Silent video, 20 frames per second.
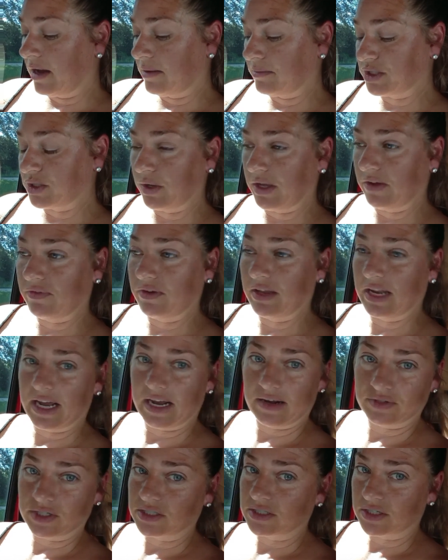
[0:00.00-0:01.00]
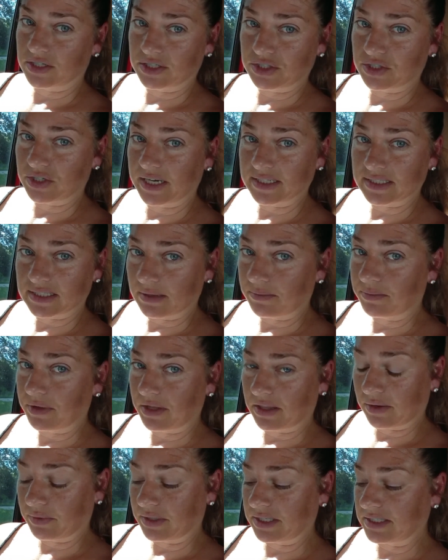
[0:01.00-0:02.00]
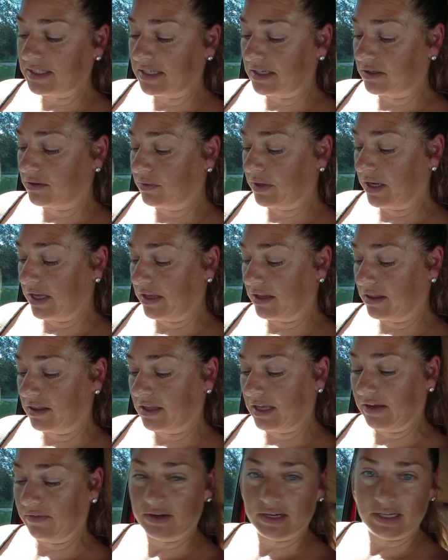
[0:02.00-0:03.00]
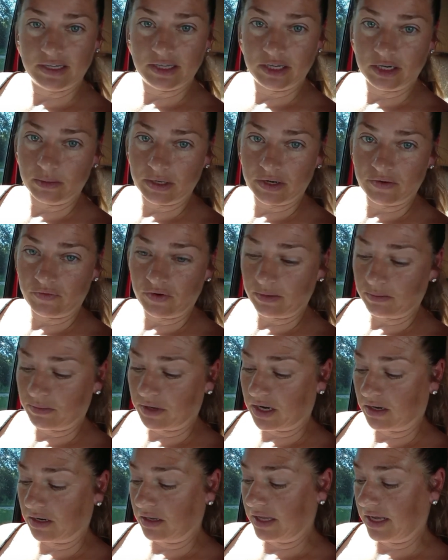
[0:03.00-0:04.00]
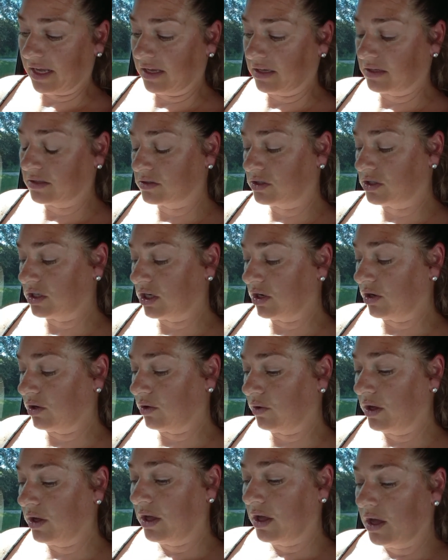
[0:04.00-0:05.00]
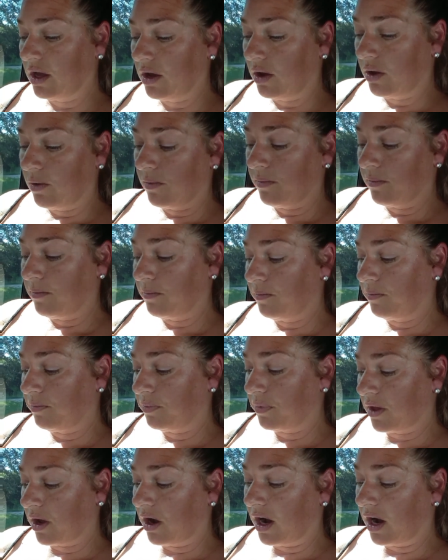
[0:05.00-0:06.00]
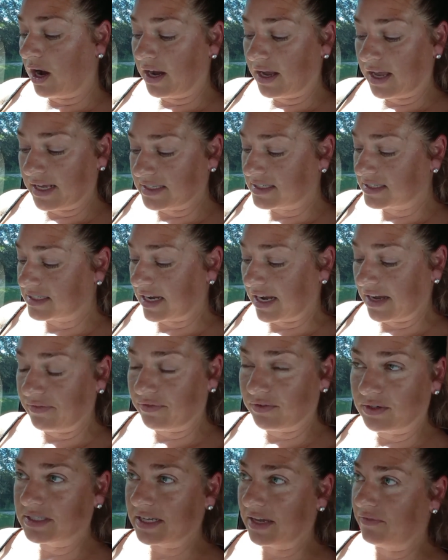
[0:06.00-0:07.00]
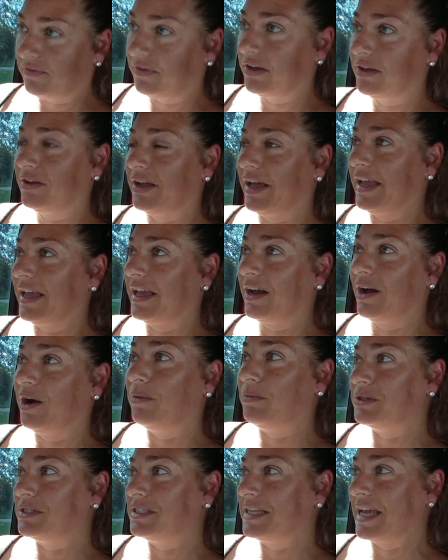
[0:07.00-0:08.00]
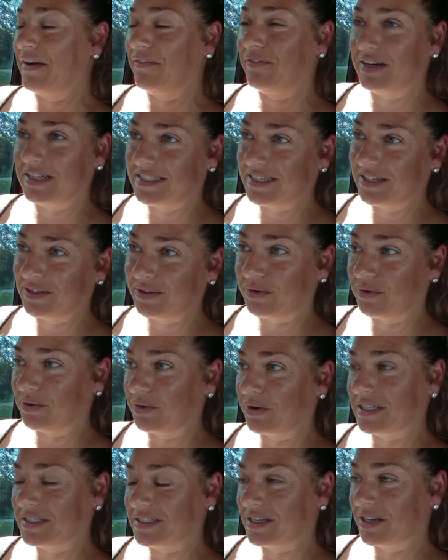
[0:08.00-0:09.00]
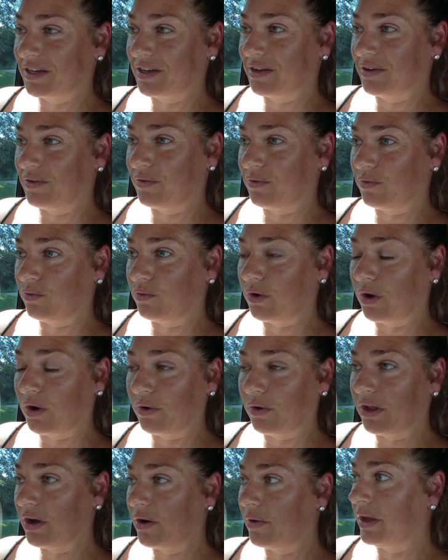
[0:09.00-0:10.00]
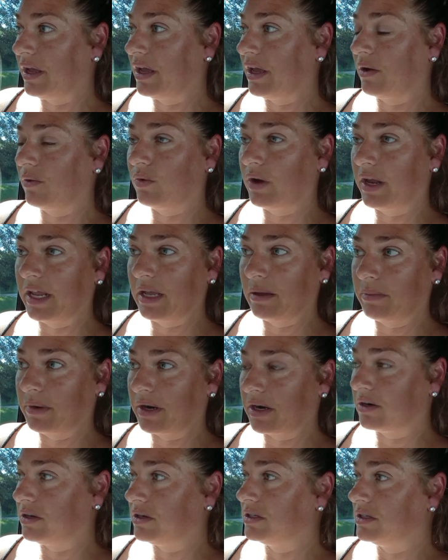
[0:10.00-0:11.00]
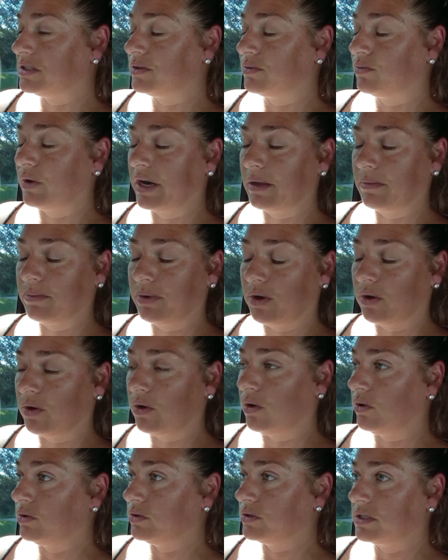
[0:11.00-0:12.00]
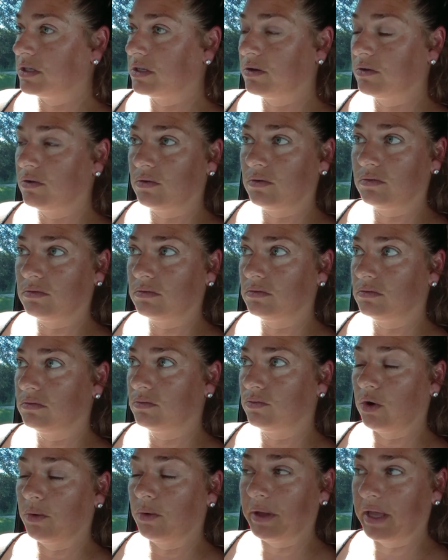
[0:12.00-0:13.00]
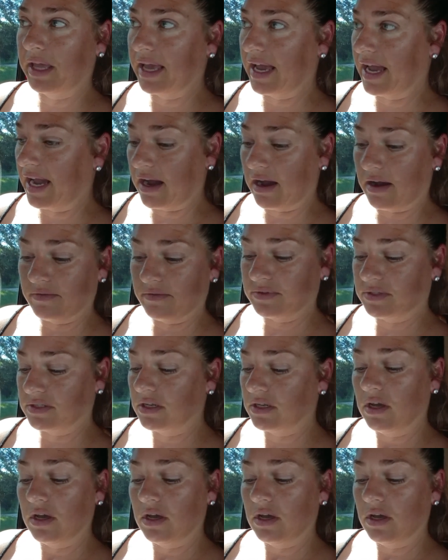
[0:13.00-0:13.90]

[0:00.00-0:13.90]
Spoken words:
So even after surgery, it's something that we deal with, even a little bit of remodeling. So hock and stifles, I feel like almost every single horse rodeoing, running barrels, running poles, roping calves